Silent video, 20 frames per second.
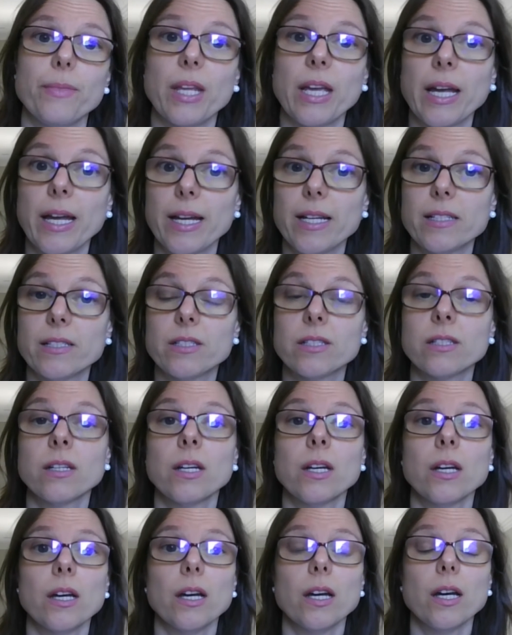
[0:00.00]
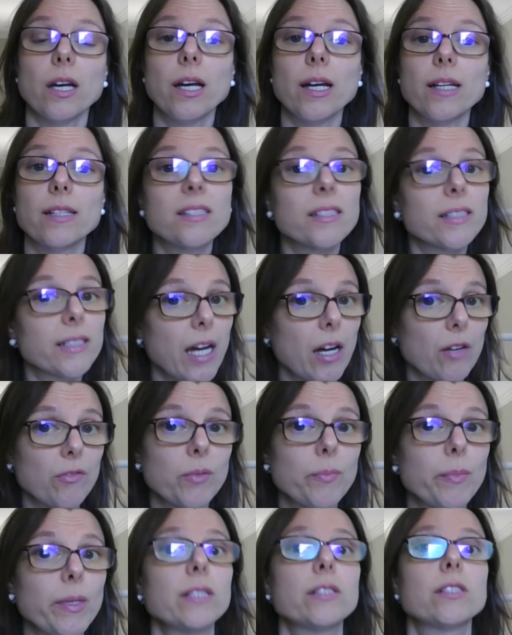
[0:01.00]
and uh, the
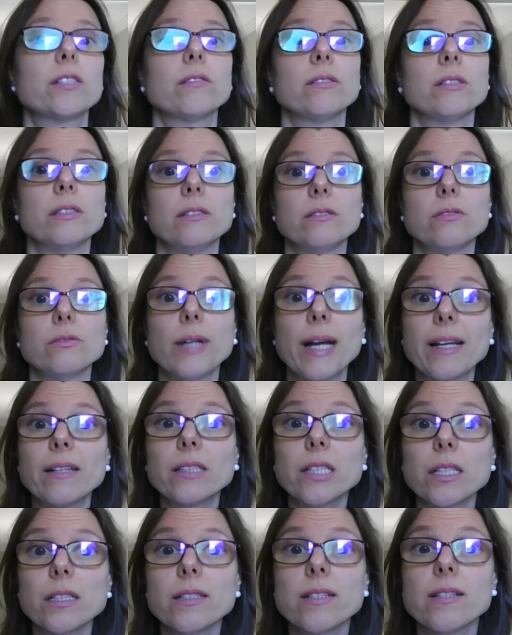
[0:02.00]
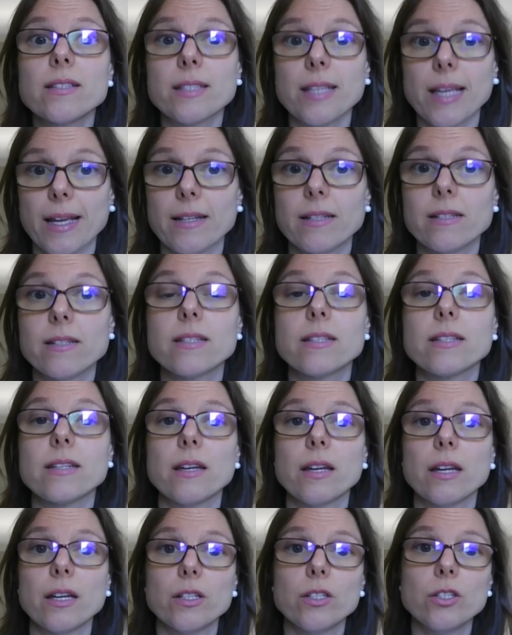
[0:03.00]
government uh, regularly sends uh,
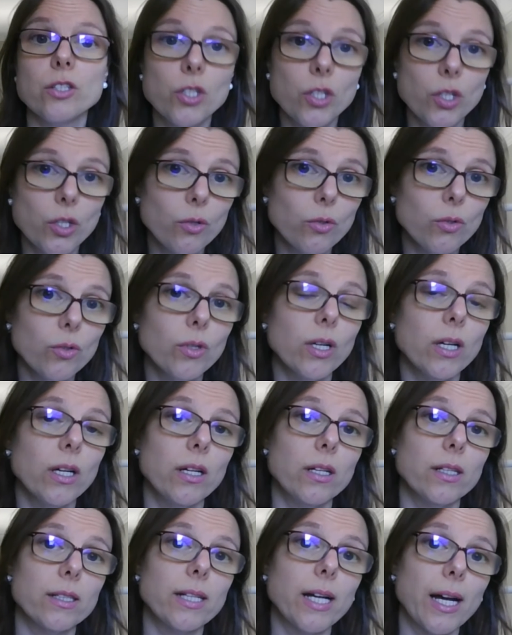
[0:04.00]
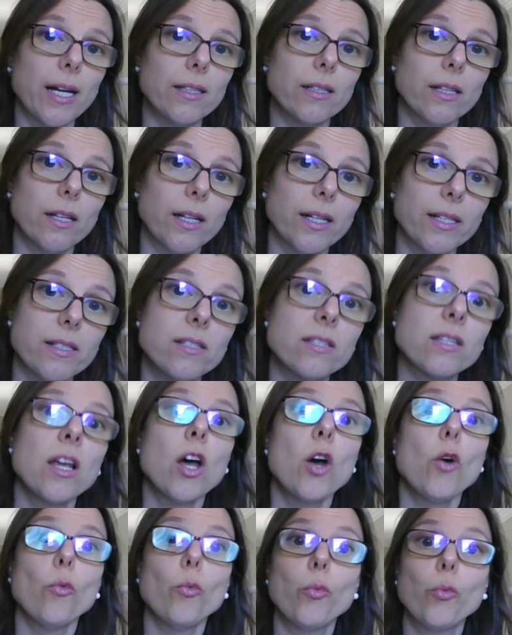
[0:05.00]
new uh, guidelines
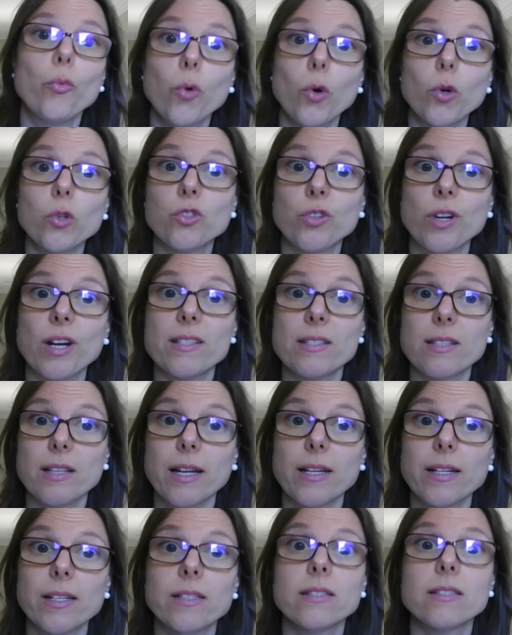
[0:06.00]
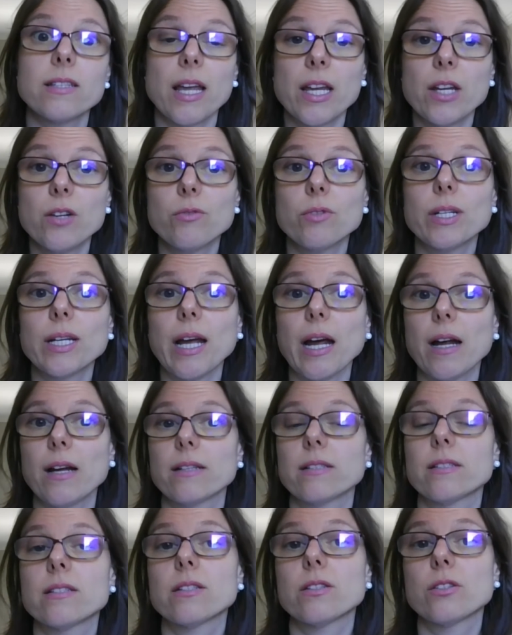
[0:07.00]
for translators in
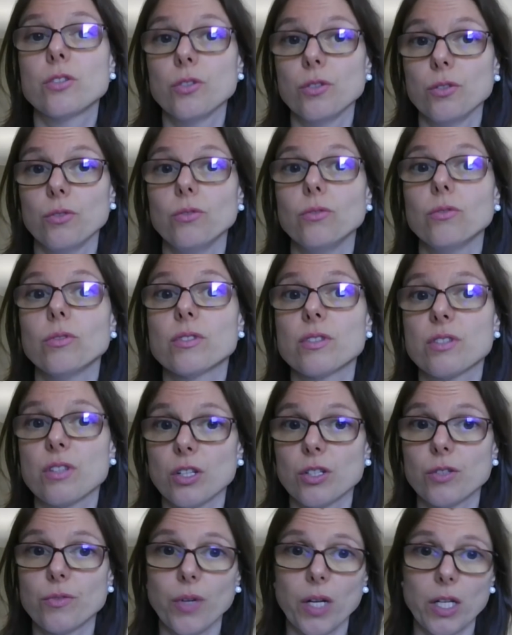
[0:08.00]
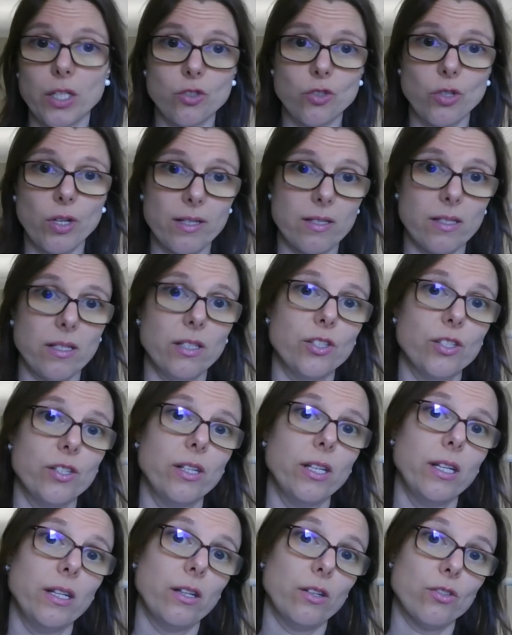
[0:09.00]
regards to certified
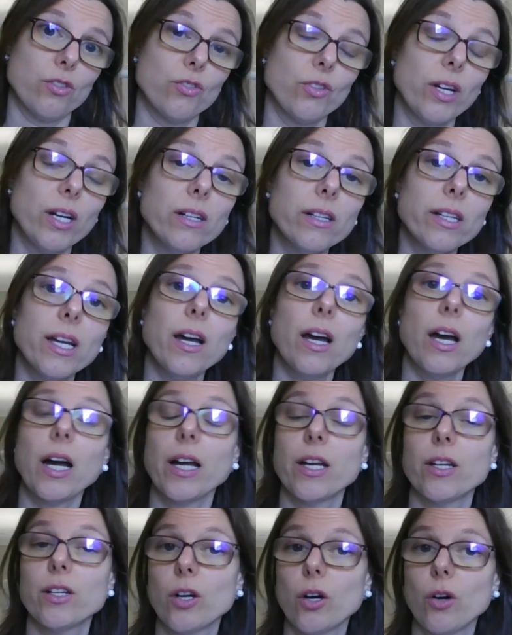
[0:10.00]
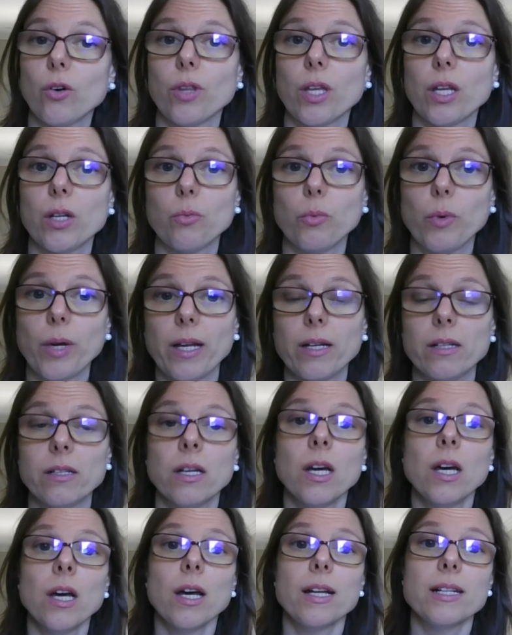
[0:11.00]
translation in australia i know that when
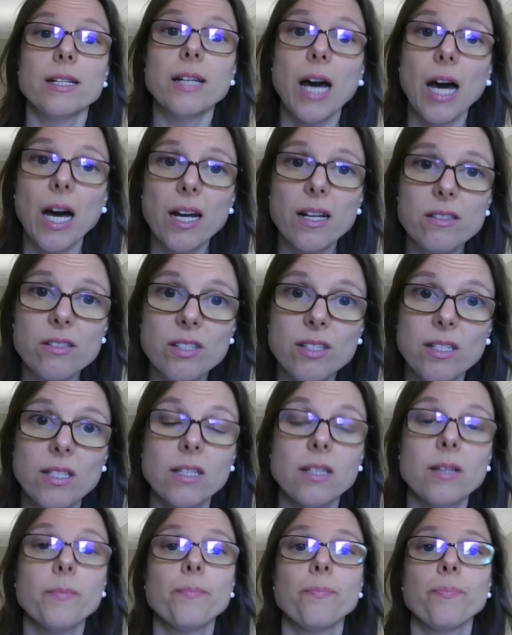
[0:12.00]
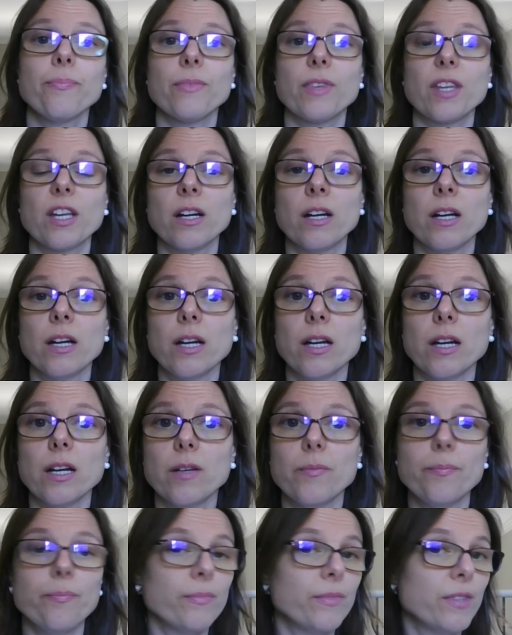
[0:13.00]
NAATI
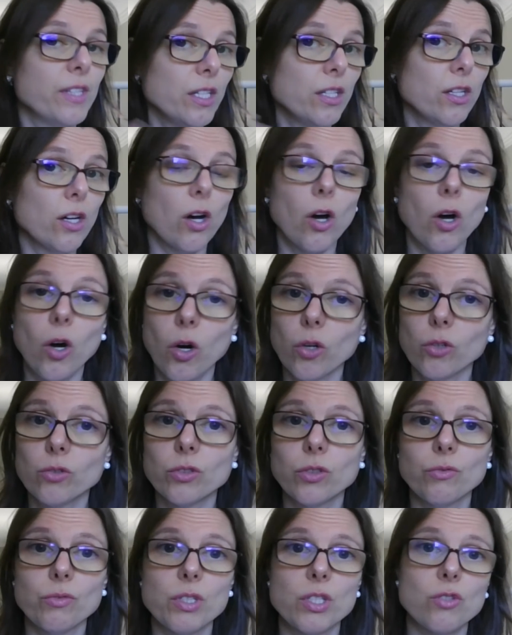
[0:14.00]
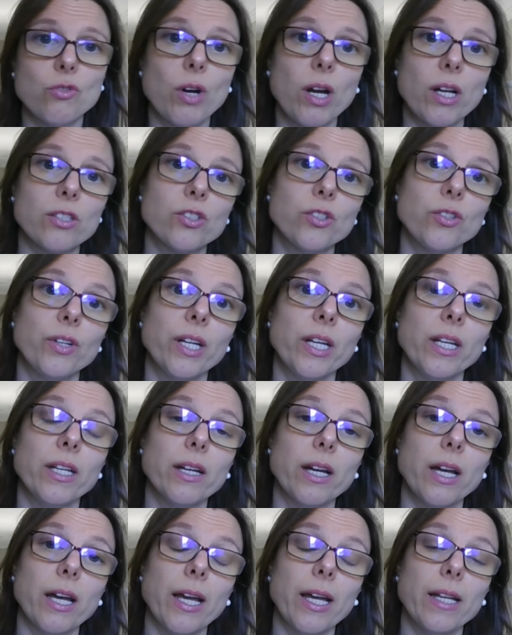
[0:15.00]
uh, did all the restructuring
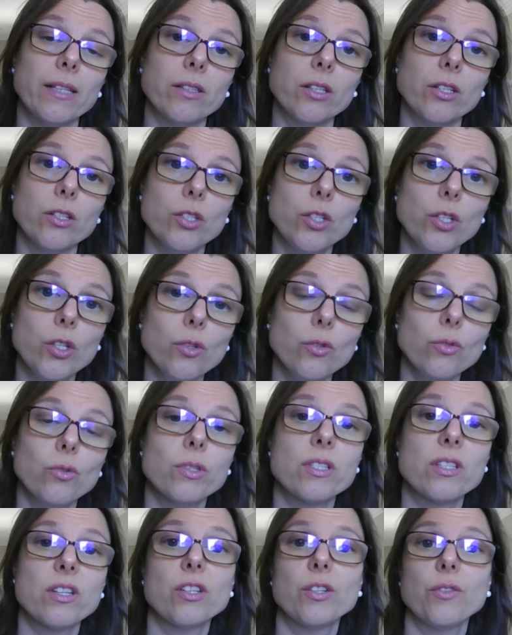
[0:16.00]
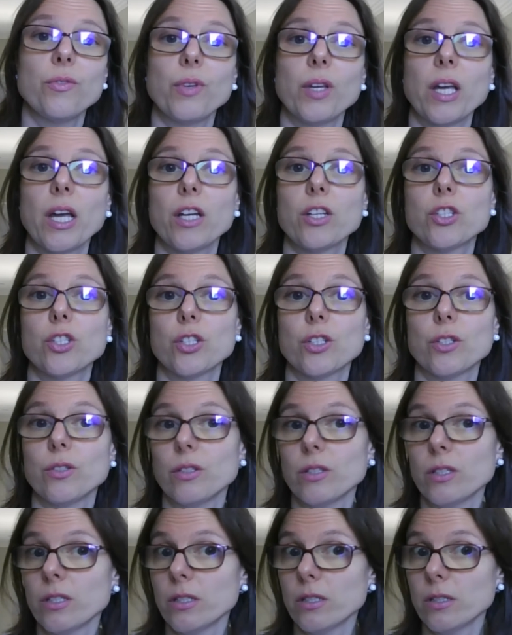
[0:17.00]
and the new certification
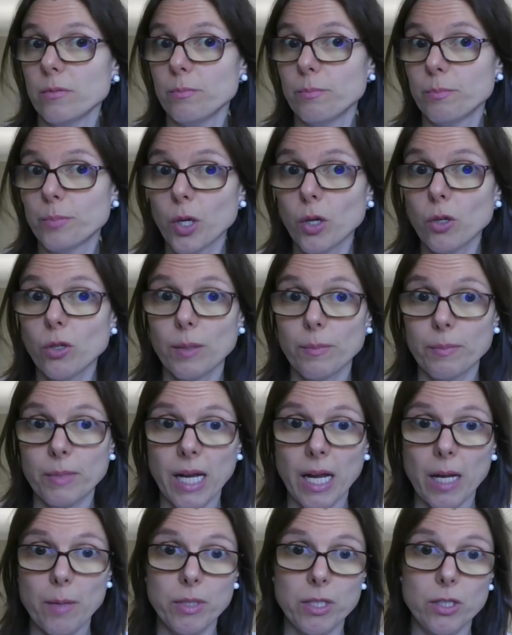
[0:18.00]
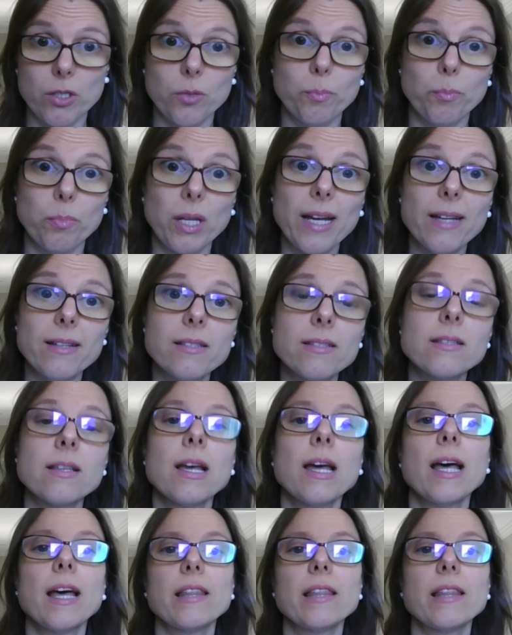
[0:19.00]
uh, program came into place,